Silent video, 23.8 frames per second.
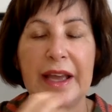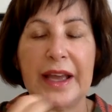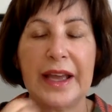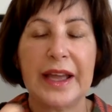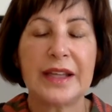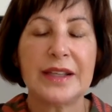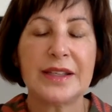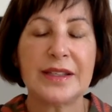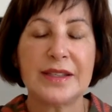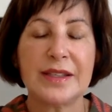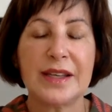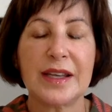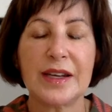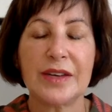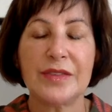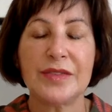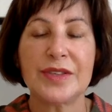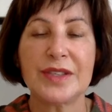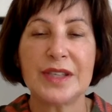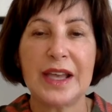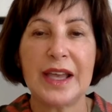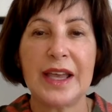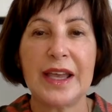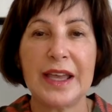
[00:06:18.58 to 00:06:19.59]
Instead of
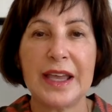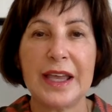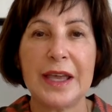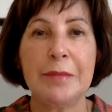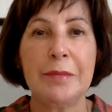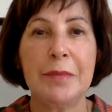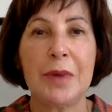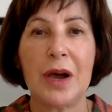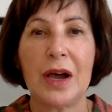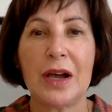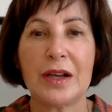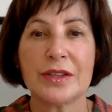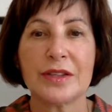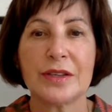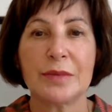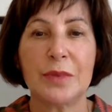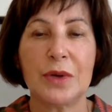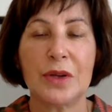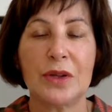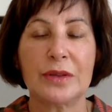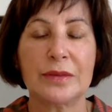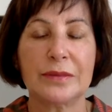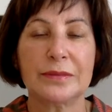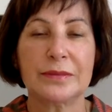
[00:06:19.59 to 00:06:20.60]
saying
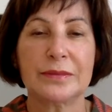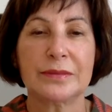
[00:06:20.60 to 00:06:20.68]
impossible,